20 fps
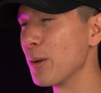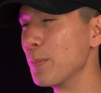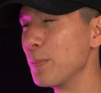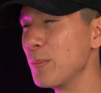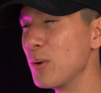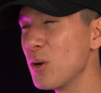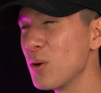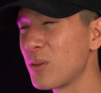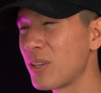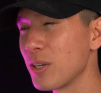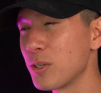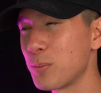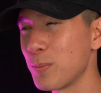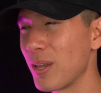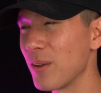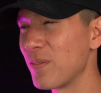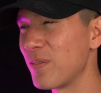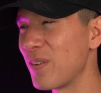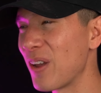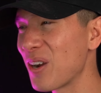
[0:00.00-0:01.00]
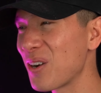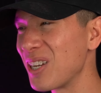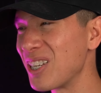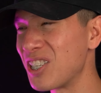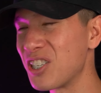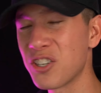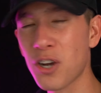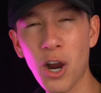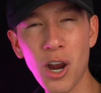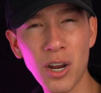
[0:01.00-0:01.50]
mood gives me a very
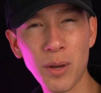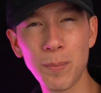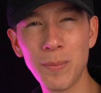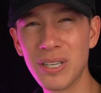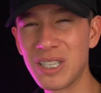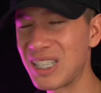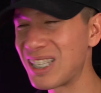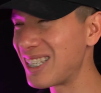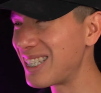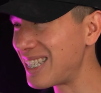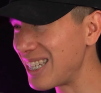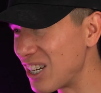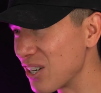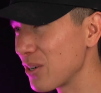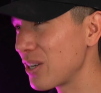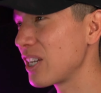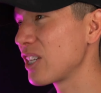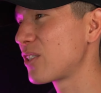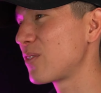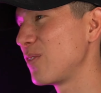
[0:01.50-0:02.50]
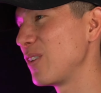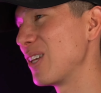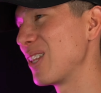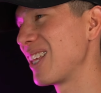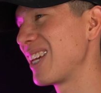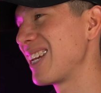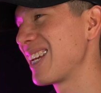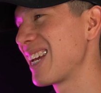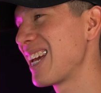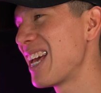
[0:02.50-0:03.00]
dark, mysterious
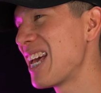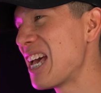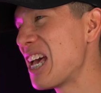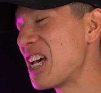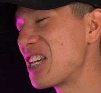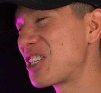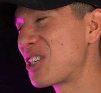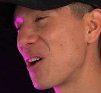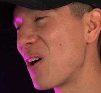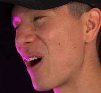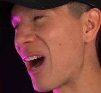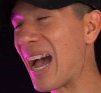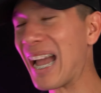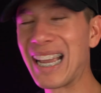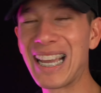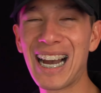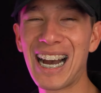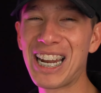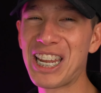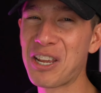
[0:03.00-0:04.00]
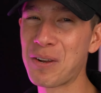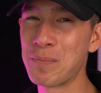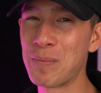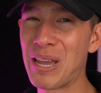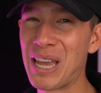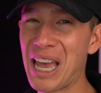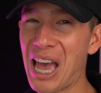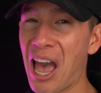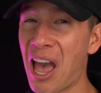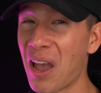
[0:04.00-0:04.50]
feeling. So I gotta
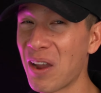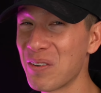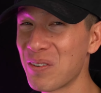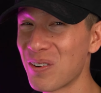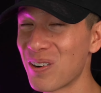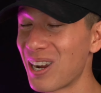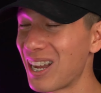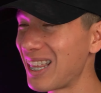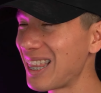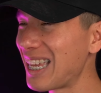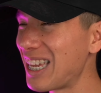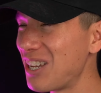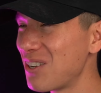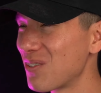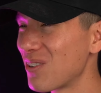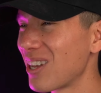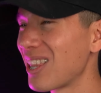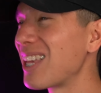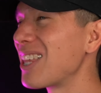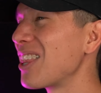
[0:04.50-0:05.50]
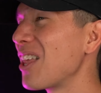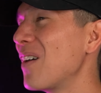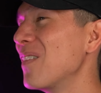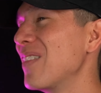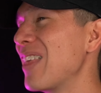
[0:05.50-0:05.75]
admit, I really, really love